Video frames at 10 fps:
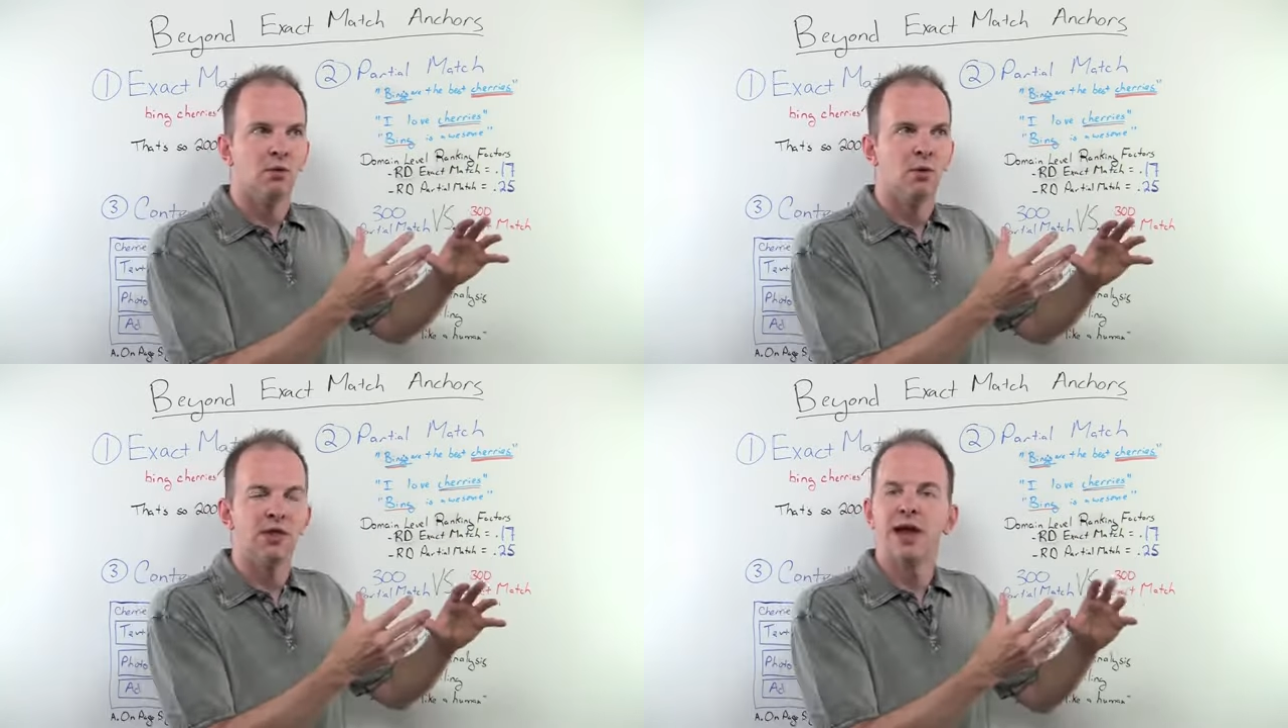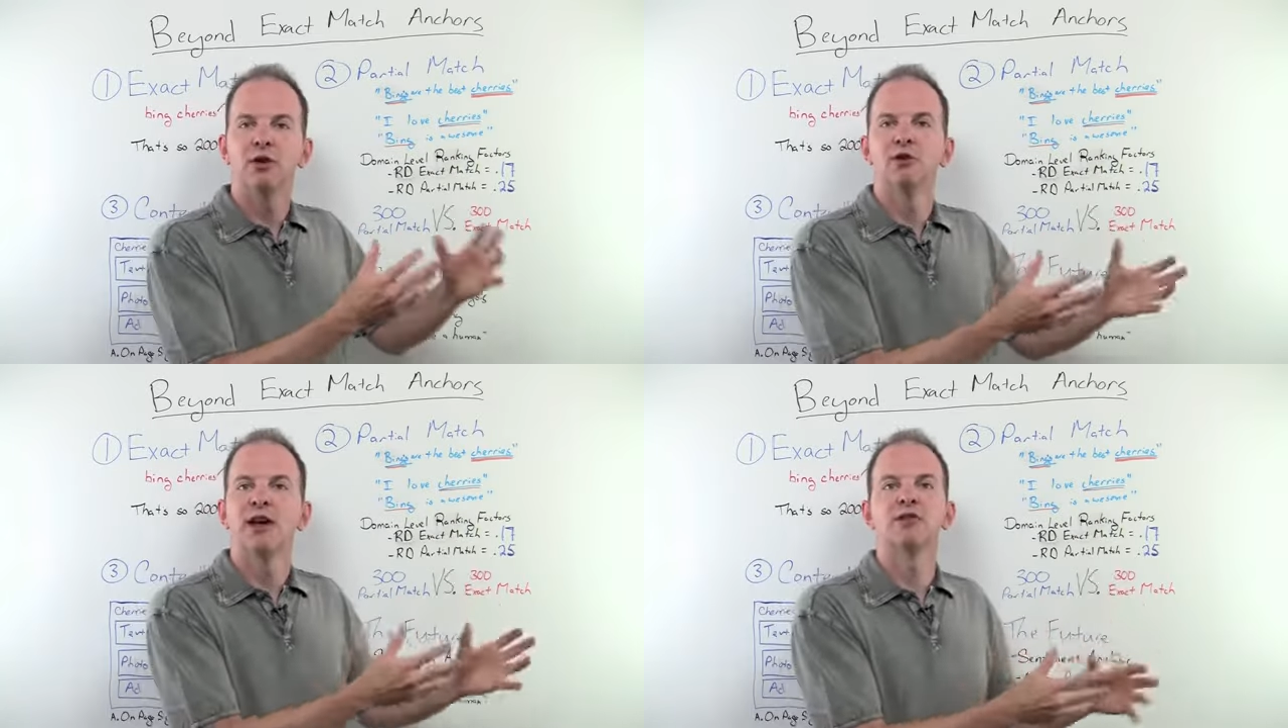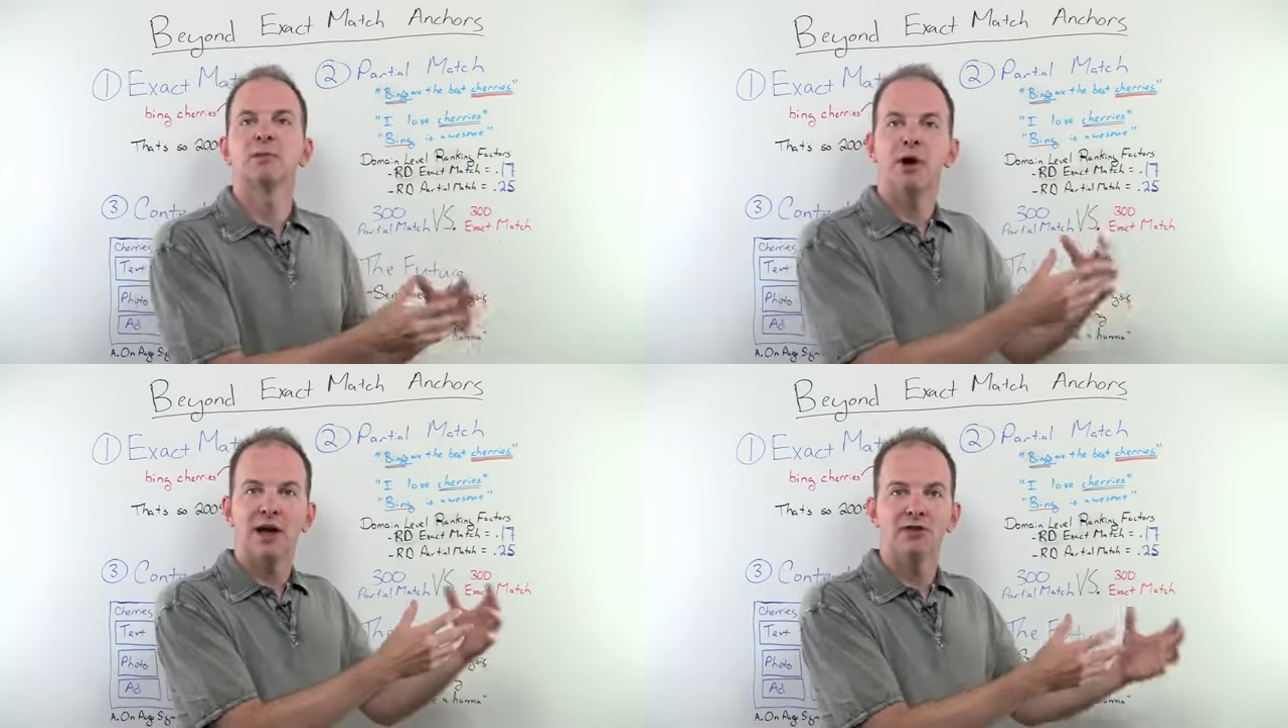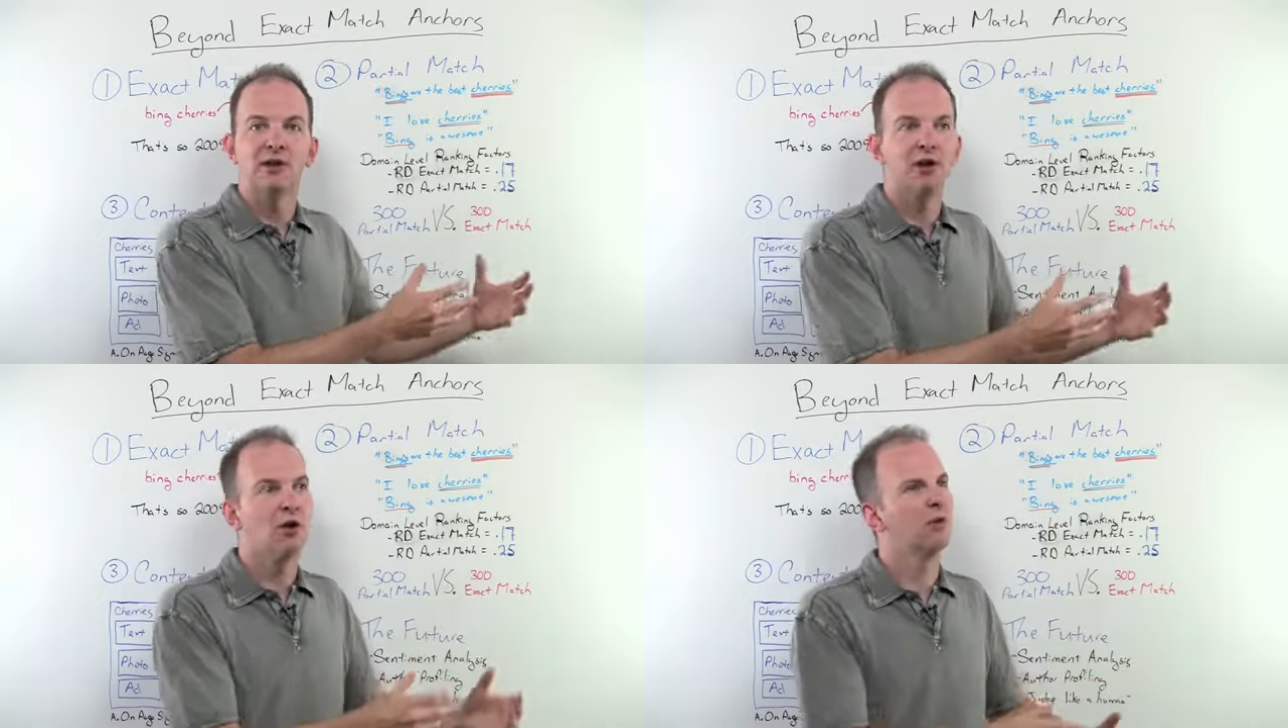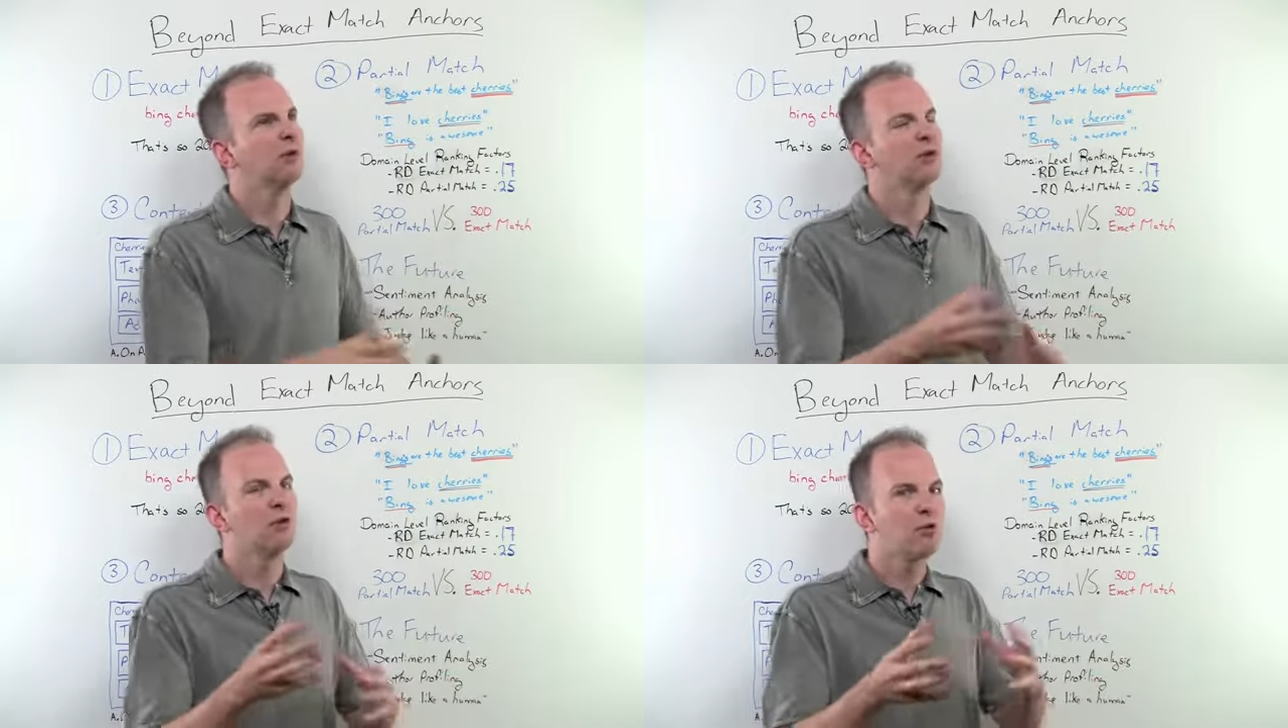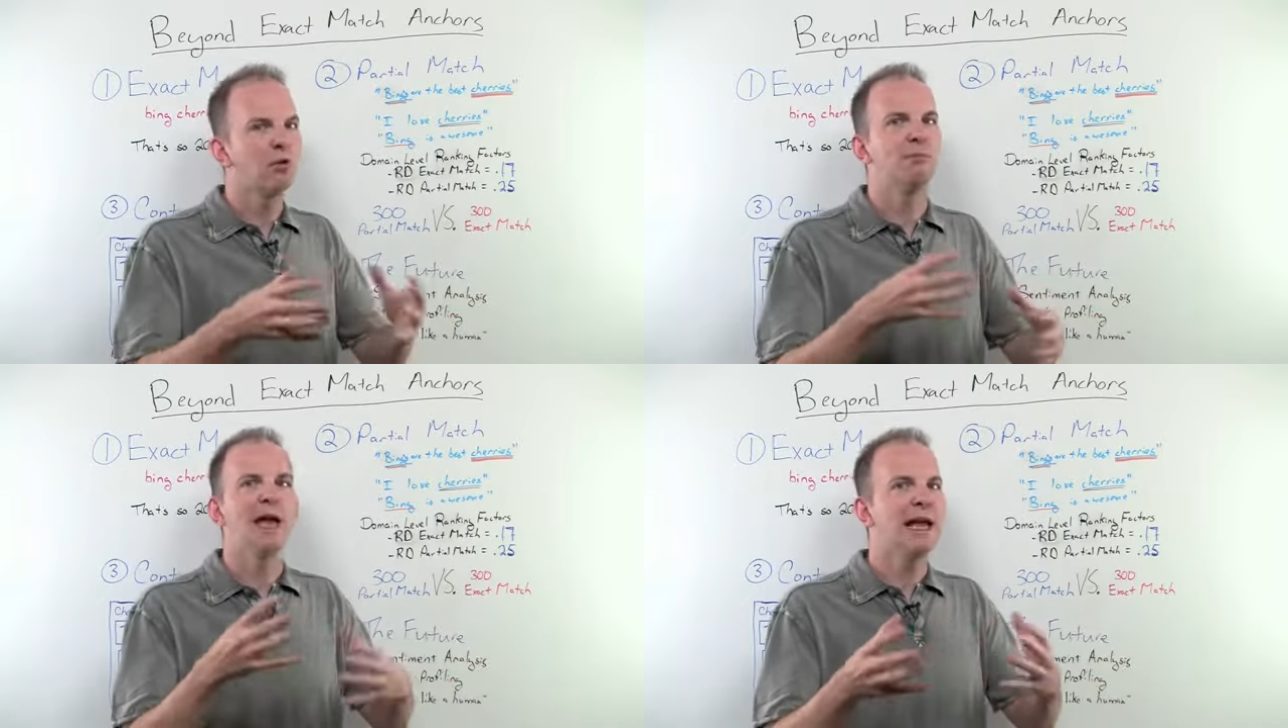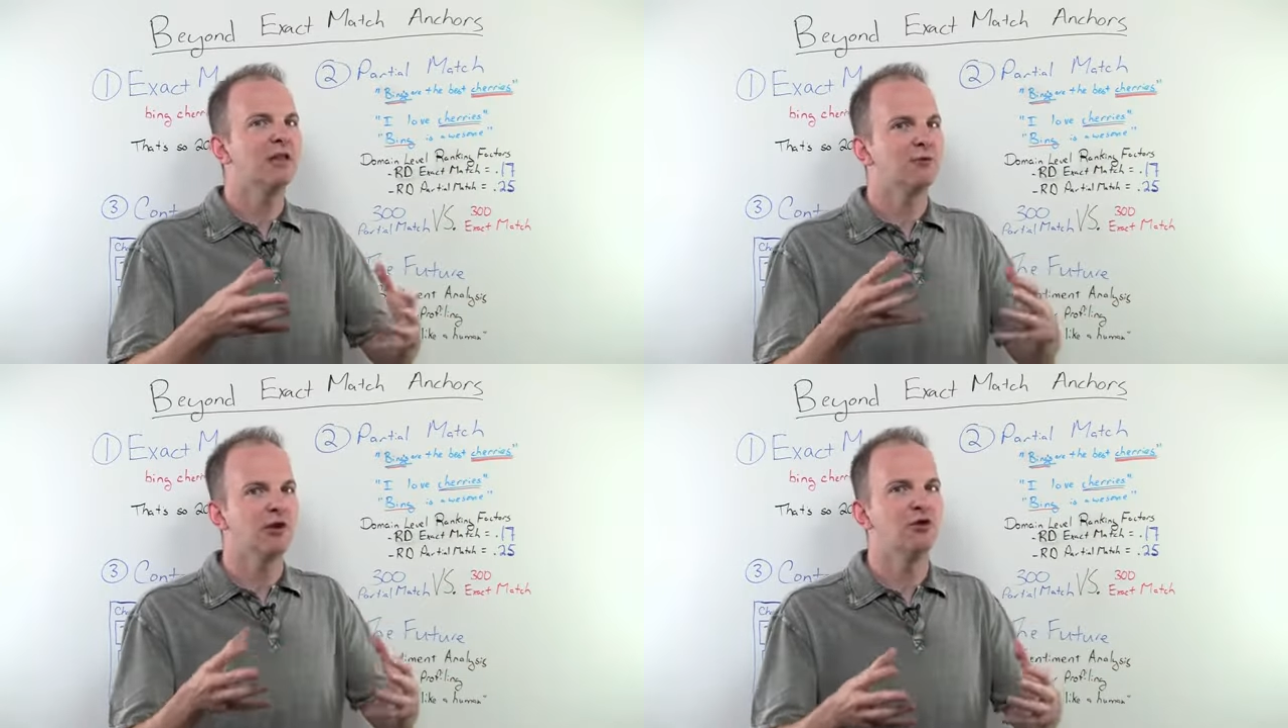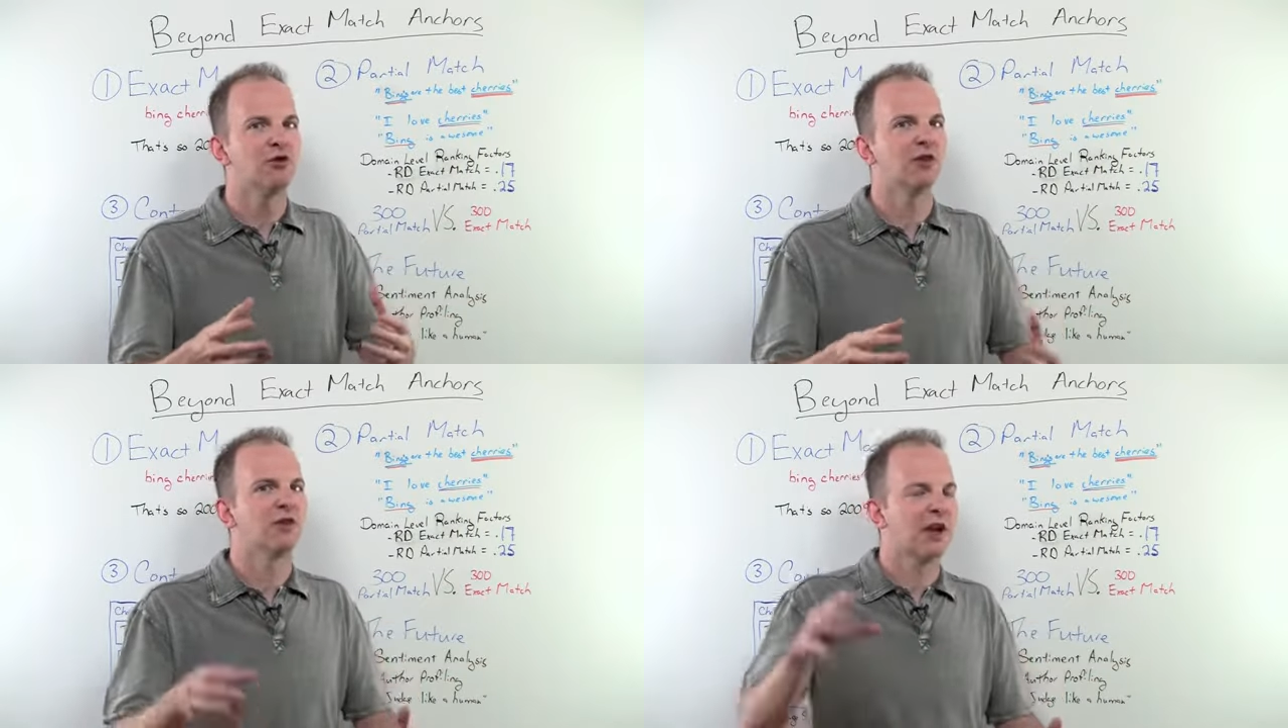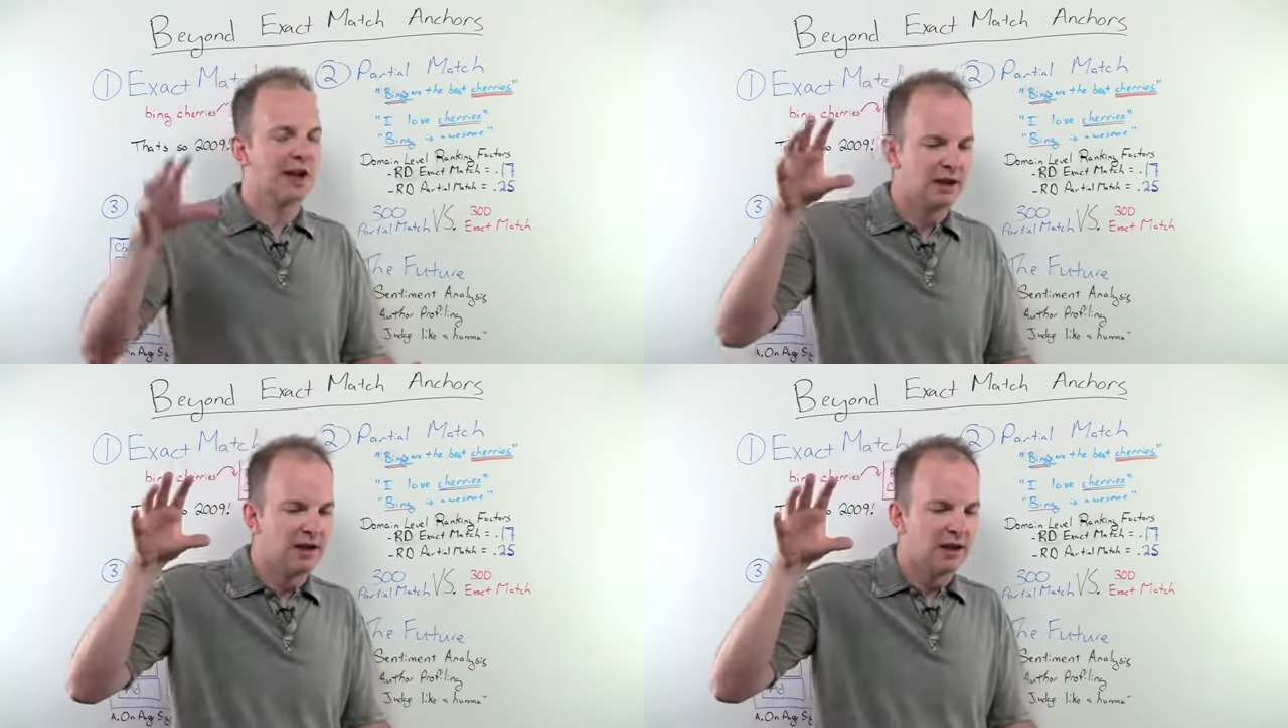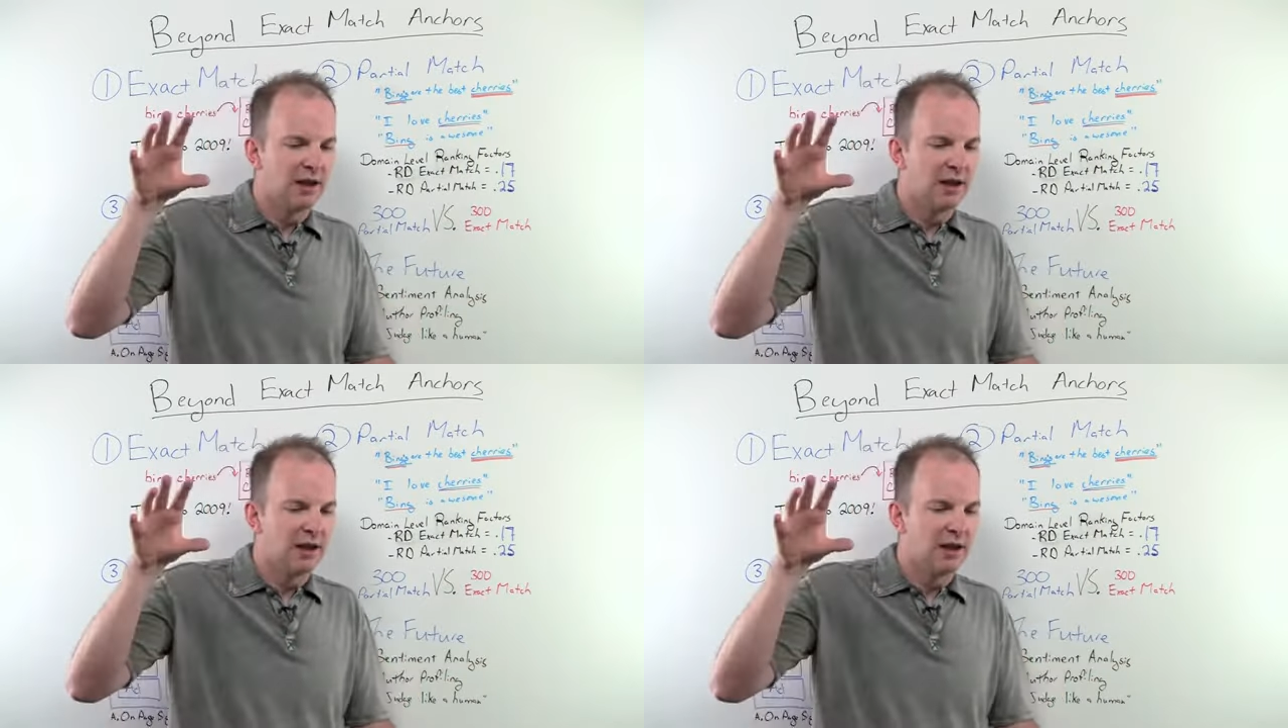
with anchor text about SEO, Google may in the future decide